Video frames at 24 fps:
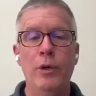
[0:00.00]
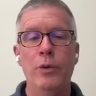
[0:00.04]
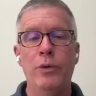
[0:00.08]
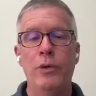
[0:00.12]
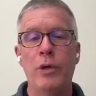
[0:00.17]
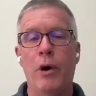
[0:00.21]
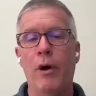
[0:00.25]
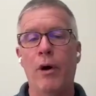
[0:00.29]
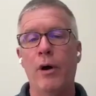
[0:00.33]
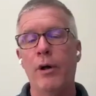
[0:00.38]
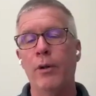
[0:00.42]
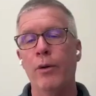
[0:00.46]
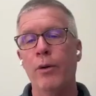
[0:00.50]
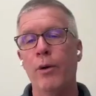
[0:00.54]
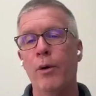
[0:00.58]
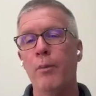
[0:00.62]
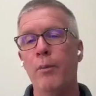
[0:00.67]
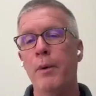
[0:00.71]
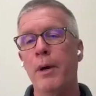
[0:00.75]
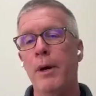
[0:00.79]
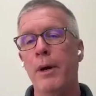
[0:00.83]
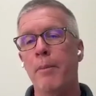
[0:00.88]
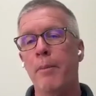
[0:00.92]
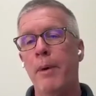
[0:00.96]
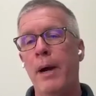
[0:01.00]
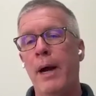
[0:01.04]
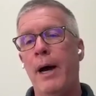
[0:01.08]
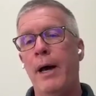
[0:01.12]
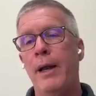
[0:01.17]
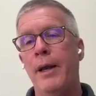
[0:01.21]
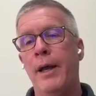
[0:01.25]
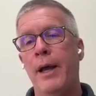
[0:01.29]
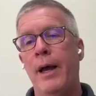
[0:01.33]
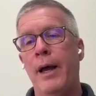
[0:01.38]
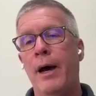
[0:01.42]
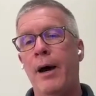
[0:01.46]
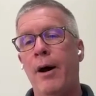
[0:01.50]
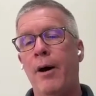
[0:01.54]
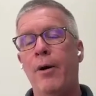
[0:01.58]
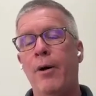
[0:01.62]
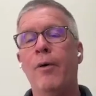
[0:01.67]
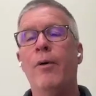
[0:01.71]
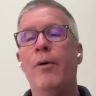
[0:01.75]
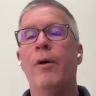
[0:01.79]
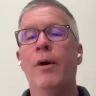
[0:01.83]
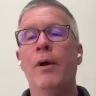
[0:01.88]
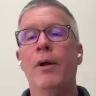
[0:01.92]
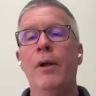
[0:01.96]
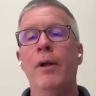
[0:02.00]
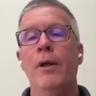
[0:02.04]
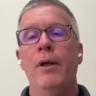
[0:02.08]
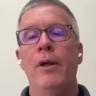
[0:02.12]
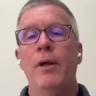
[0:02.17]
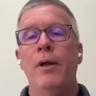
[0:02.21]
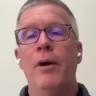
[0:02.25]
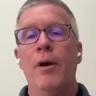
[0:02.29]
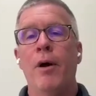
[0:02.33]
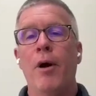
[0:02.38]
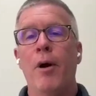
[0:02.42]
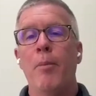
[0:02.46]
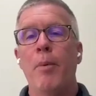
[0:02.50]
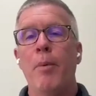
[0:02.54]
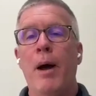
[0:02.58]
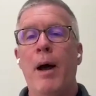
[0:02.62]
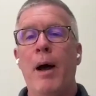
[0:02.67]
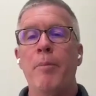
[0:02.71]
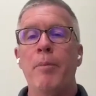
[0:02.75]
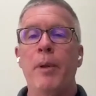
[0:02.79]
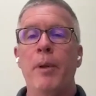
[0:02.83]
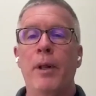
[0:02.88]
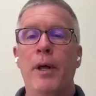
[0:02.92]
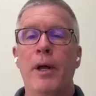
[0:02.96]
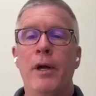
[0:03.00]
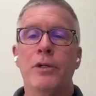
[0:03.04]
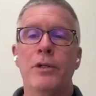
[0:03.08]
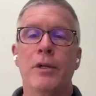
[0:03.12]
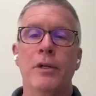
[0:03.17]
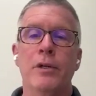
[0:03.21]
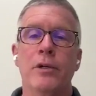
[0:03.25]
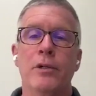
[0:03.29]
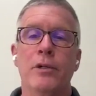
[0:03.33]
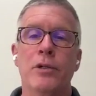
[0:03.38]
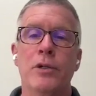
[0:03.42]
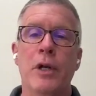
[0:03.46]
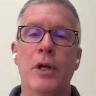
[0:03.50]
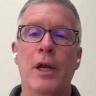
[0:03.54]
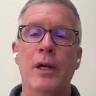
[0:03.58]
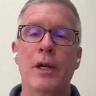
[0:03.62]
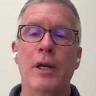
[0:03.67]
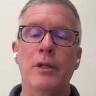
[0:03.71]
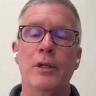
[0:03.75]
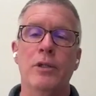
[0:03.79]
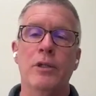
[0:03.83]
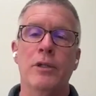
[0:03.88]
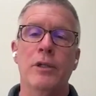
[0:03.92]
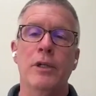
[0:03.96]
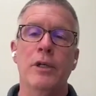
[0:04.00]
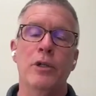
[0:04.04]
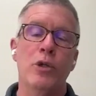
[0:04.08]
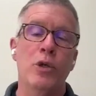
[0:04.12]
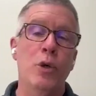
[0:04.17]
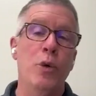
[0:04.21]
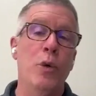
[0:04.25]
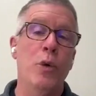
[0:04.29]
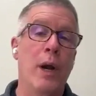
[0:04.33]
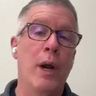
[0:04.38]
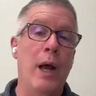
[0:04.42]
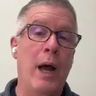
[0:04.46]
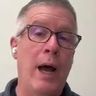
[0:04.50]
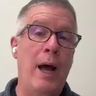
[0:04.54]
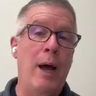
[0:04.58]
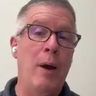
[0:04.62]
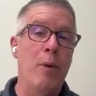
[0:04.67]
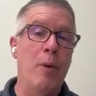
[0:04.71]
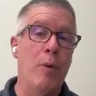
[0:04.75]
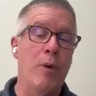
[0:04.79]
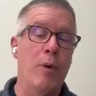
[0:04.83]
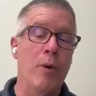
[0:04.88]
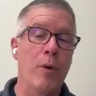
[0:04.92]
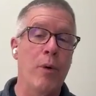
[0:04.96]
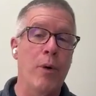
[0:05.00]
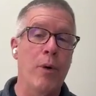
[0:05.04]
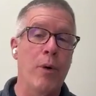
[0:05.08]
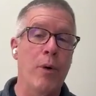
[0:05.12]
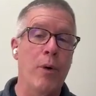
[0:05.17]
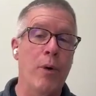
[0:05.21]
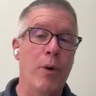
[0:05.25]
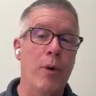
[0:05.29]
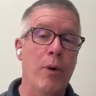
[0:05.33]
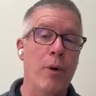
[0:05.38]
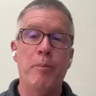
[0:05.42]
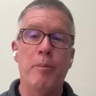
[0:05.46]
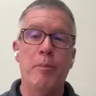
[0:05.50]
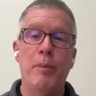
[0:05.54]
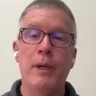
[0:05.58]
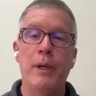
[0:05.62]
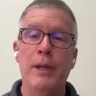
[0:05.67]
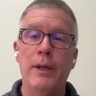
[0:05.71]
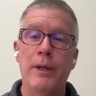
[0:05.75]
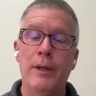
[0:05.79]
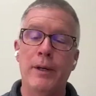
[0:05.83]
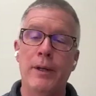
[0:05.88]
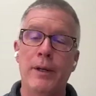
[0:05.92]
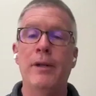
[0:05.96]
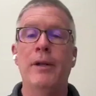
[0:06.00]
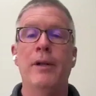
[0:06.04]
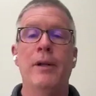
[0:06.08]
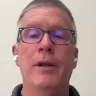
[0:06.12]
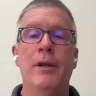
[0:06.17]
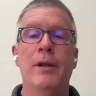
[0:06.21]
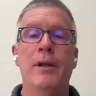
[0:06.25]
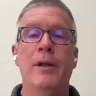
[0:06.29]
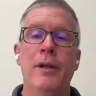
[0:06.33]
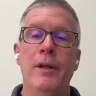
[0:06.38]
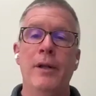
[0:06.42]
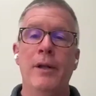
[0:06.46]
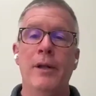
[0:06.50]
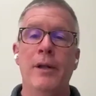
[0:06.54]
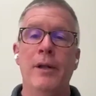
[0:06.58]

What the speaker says: Can you talk a little bit about how our population has changed since you and I were growing up in